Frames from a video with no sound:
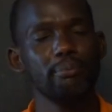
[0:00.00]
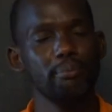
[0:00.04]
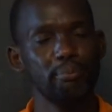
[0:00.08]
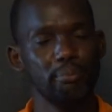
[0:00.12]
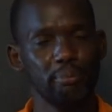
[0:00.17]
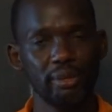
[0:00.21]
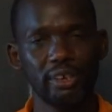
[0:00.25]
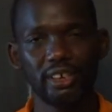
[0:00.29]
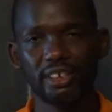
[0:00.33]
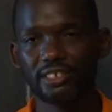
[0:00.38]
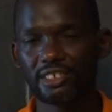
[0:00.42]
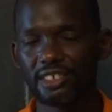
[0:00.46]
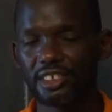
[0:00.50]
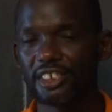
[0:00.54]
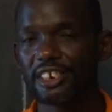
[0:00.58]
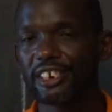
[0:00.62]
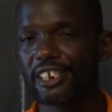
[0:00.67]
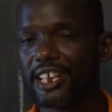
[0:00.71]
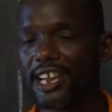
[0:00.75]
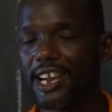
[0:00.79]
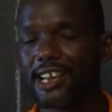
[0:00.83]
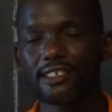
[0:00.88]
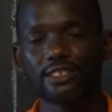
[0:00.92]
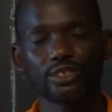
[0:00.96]
Be
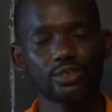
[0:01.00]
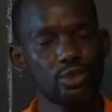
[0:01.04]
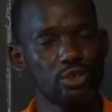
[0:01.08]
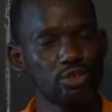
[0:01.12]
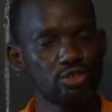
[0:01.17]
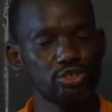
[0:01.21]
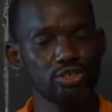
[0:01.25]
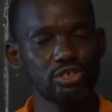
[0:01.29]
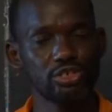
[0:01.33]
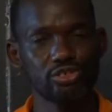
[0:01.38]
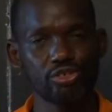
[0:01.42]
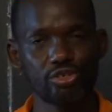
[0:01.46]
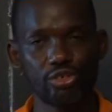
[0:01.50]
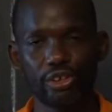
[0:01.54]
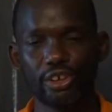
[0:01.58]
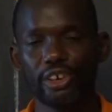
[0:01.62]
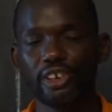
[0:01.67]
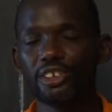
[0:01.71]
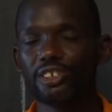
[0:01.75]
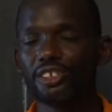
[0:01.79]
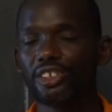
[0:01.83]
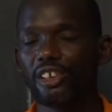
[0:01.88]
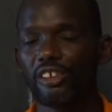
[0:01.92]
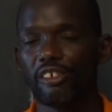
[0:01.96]
serious,
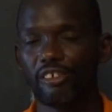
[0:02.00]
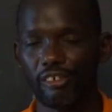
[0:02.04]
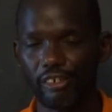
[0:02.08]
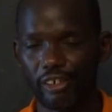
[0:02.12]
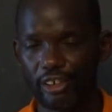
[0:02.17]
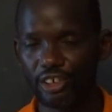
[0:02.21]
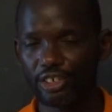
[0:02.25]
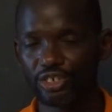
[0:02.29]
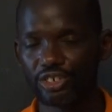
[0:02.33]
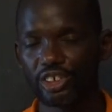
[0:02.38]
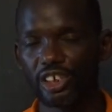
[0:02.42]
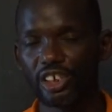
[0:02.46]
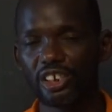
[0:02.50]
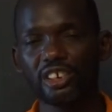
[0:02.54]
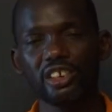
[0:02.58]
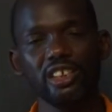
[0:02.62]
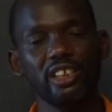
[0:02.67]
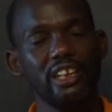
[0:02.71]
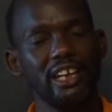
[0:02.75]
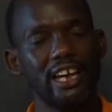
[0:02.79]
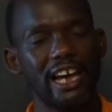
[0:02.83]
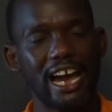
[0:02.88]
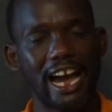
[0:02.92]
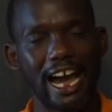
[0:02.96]
concentrate, listen,
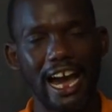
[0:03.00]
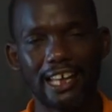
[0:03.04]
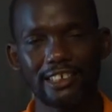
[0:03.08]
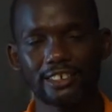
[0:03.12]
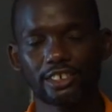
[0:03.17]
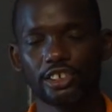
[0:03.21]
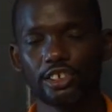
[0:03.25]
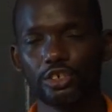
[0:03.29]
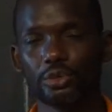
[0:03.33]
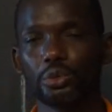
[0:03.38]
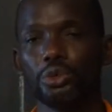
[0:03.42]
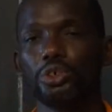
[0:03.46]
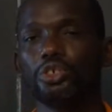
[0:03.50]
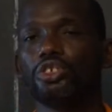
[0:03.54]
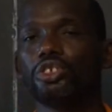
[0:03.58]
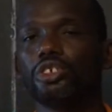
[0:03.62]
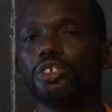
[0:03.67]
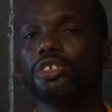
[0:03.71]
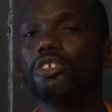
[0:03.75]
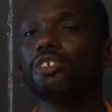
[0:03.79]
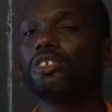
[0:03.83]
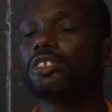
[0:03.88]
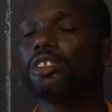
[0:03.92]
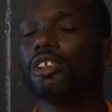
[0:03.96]
ask you
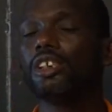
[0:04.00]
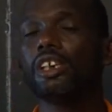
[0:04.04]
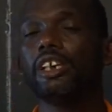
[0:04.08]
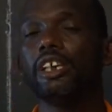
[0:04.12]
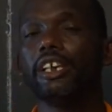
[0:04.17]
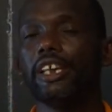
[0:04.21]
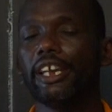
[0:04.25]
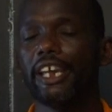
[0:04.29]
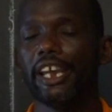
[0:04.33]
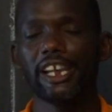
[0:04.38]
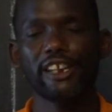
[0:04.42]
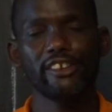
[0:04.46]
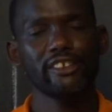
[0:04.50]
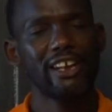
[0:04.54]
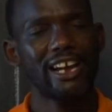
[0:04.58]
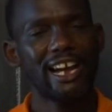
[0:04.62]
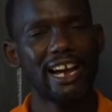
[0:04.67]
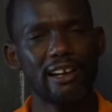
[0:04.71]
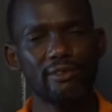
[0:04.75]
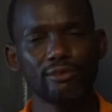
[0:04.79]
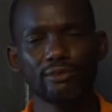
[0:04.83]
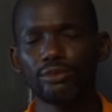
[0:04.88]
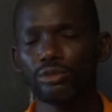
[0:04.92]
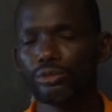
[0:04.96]
questions, and you
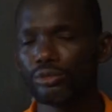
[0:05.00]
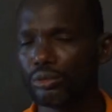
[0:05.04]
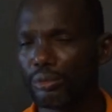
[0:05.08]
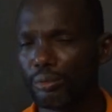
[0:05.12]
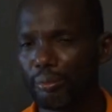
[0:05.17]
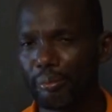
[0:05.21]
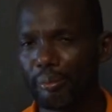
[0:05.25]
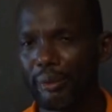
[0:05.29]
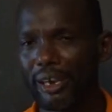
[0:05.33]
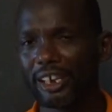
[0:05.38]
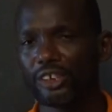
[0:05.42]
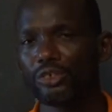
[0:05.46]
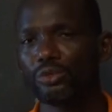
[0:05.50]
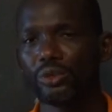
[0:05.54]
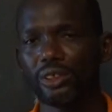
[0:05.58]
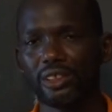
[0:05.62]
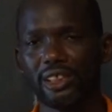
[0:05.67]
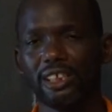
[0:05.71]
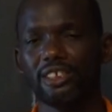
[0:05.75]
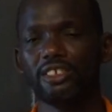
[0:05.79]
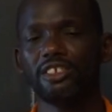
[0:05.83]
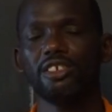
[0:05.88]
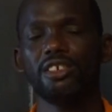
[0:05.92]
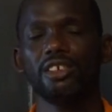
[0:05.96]
have to make sure
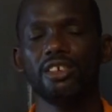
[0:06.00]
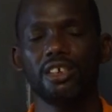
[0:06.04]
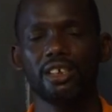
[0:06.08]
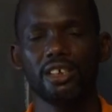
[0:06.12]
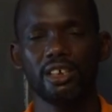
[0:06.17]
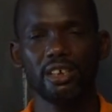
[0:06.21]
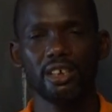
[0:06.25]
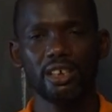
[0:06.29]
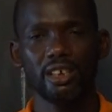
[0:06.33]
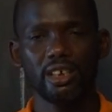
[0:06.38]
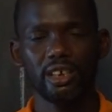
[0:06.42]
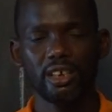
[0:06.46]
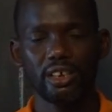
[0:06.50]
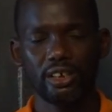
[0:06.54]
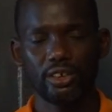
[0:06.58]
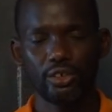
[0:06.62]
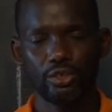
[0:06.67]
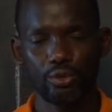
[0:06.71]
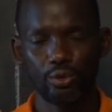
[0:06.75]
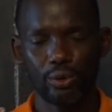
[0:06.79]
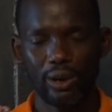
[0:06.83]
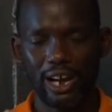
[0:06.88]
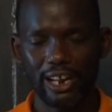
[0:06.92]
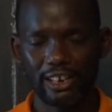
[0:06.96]
that
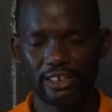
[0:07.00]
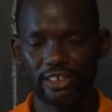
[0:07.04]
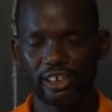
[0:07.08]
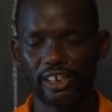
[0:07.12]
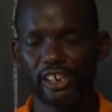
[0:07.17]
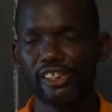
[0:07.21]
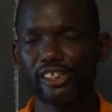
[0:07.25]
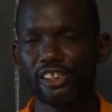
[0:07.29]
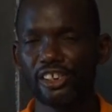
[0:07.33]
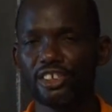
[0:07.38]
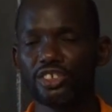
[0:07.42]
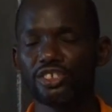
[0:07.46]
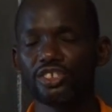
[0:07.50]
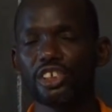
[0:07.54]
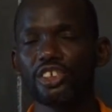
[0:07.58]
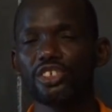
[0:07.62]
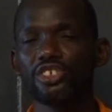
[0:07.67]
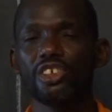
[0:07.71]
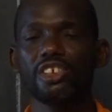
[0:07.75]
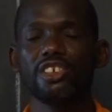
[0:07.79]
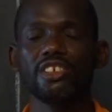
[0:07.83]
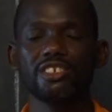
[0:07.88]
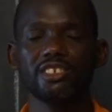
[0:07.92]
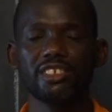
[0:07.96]
you attend these
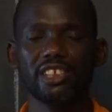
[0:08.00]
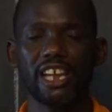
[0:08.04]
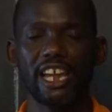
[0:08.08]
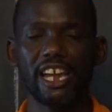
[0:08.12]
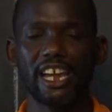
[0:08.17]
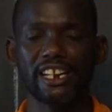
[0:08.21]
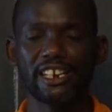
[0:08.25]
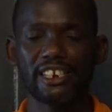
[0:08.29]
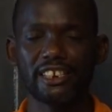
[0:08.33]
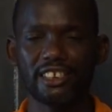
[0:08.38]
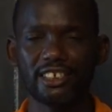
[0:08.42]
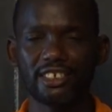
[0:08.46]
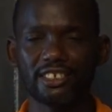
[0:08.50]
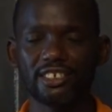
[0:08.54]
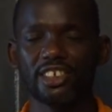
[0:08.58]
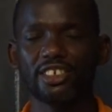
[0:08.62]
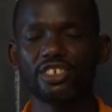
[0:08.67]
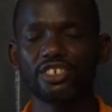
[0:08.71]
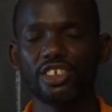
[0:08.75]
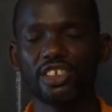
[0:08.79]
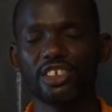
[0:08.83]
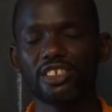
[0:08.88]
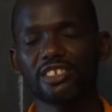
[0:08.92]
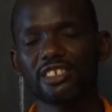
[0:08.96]
sessions, and these
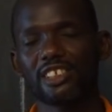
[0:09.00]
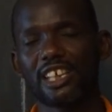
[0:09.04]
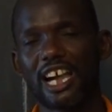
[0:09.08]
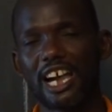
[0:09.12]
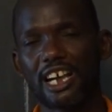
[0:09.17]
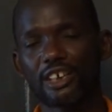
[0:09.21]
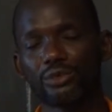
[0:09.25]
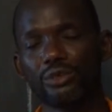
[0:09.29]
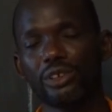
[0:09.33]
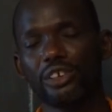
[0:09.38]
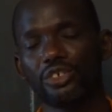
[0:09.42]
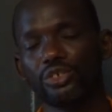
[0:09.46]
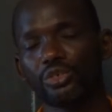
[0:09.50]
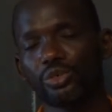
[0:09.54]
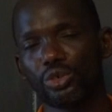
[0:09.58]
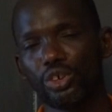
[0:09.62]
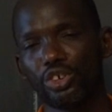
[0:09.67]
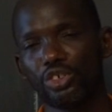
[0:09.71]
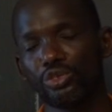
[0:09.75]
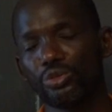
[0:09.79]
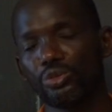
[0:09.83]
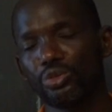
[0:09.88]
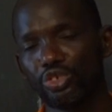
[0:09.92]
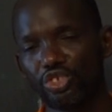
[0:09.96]
sessions actually is
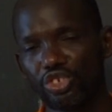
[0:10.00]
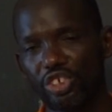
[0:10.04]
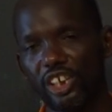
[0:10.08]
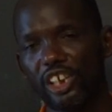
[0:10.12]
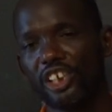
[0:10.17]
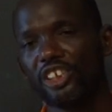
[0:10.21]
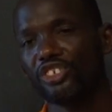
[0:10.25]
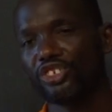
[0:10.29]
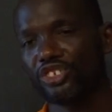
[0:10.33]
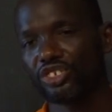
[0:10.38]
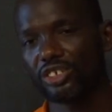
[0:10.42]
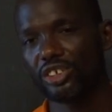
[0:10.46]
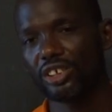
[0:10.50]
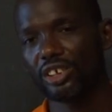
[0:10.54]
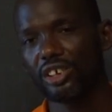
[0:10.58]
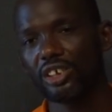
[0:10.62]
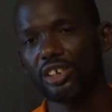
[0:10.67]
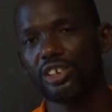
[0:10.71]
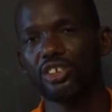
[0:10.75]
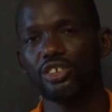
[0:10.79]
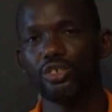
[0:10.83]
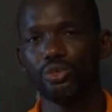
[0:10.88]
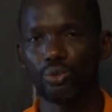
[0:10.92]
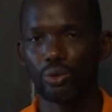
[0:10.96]
going to change
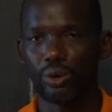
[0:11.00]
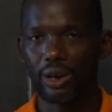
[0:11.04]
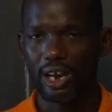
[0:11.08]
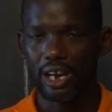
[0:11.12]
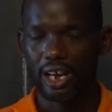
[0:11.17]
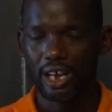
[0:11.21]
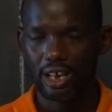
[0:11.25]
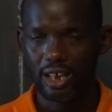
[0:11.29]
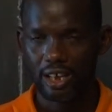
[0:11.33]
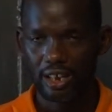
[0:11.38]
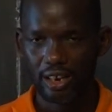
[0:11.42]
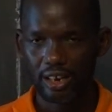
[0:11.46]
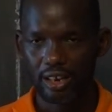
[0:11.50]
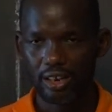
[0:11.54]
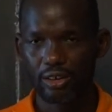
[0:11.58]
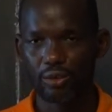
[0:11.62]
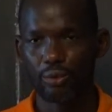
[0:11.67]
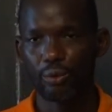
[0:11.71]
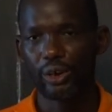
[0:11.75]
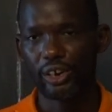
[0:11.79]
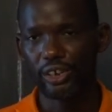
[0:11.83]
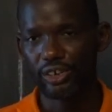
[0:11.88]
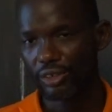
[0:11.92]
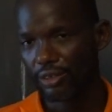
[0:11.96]
your
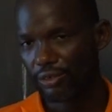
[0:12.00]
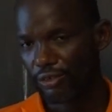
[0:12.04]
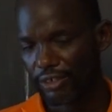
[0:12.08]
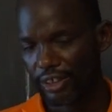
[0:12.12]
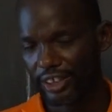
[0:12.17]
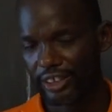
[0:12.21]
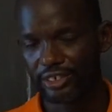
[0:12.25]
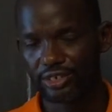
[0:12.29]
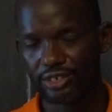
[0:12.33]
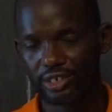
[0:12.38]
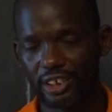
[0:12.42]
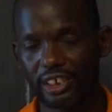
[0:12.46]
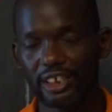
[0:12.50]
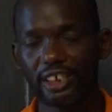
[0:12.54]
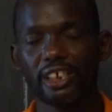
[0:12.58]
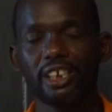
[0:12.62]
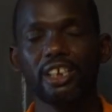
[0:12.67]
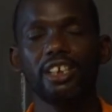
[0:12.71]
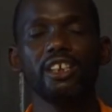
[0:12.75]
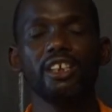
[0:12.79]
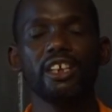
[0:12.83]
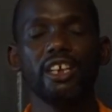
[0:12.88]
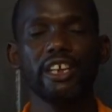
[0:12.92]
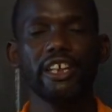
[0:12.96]
way of
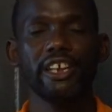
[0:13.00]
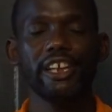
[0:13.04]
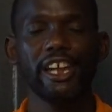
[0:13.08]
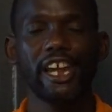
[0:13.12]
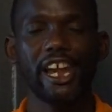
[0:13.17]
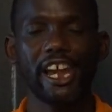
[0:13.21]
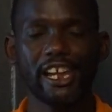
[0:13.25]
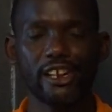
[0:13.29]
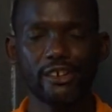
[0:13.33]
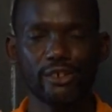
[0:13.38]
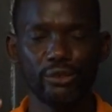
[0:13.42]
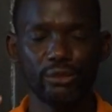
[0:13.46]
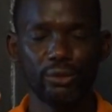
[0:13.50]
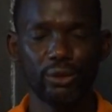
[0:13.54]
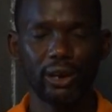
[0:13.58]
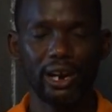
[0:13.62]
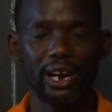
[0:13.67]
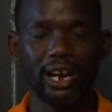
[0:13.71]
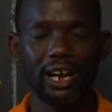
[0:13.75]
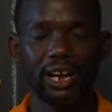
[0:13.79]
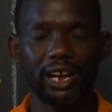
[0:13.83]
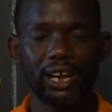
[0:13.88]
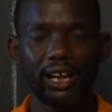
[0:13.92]
thinking and your